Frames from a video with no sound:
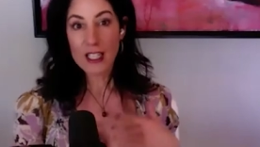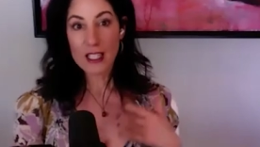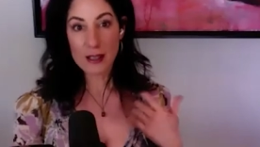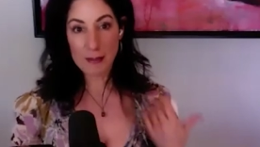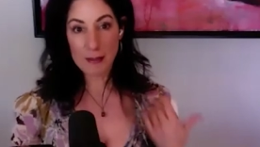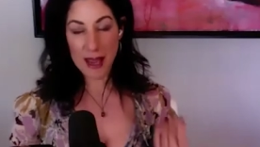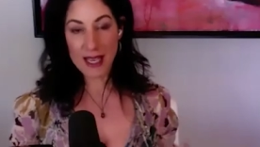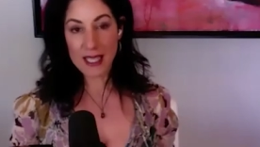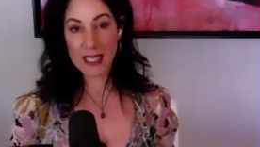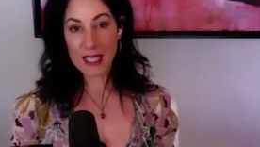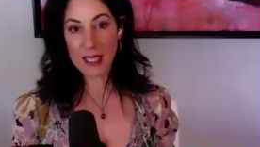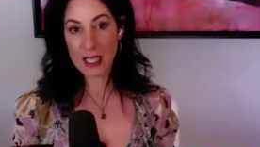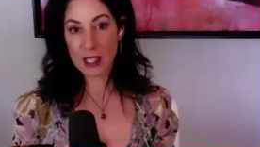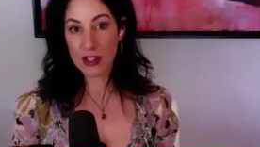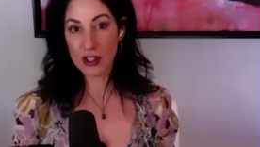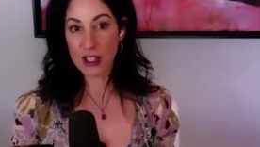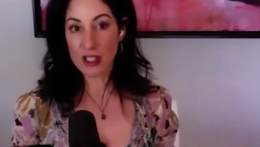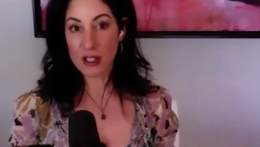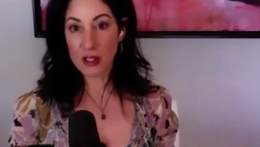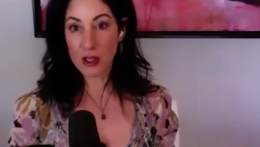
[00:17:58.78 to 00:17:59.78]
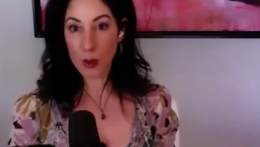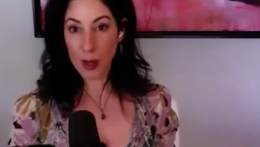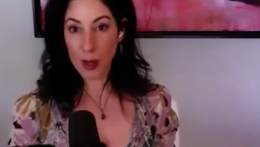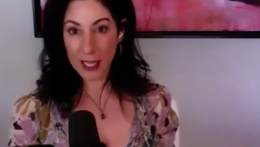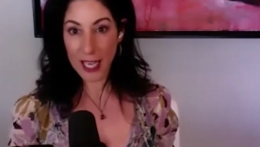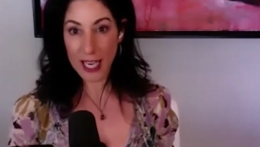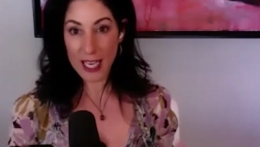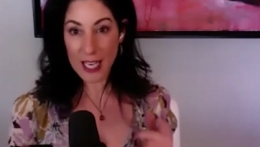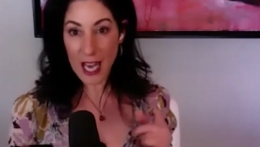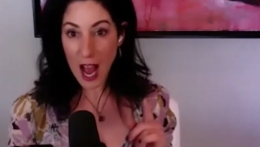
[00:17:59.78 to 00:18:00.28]
to make decisions
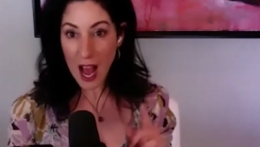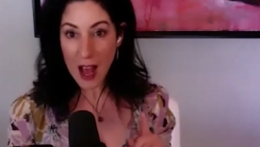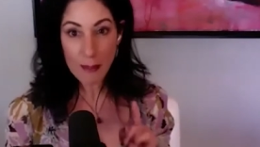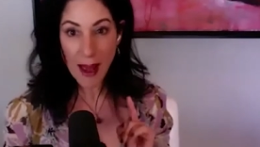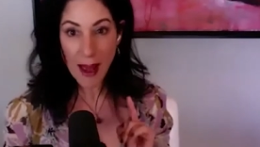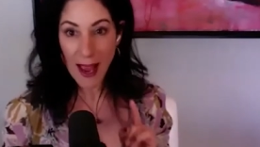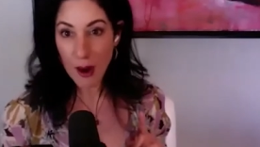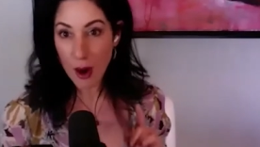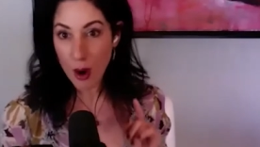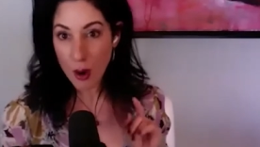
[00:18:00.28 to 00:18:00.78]
quickly, not by